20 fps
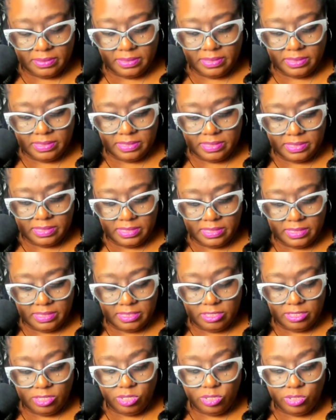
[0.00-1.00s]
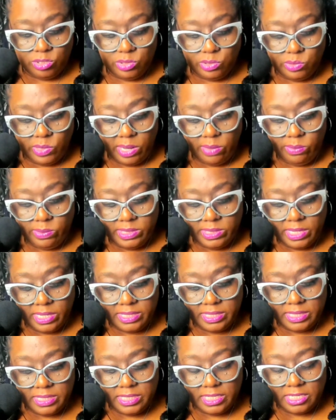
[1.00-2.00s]
Let's see. So that was at
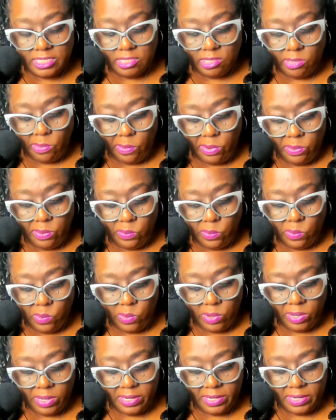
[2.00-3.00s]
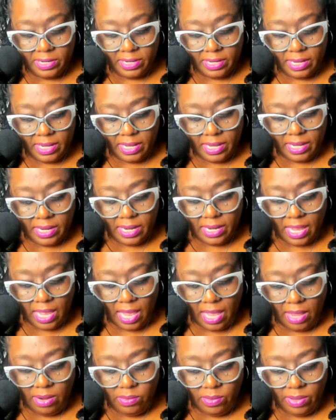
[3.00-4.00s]
6:31. Now
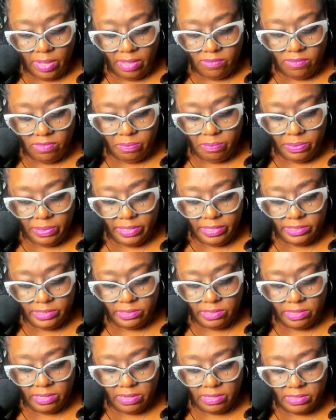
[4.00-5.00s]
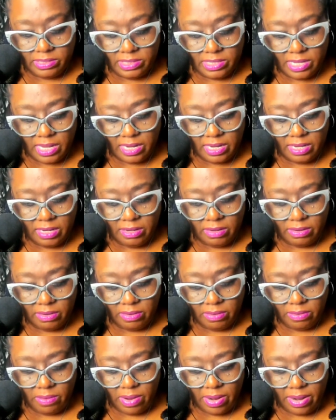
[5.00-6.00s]
I don't have a picture of her standing in the
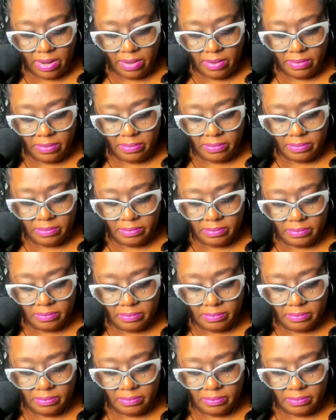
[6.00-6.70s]
crowd.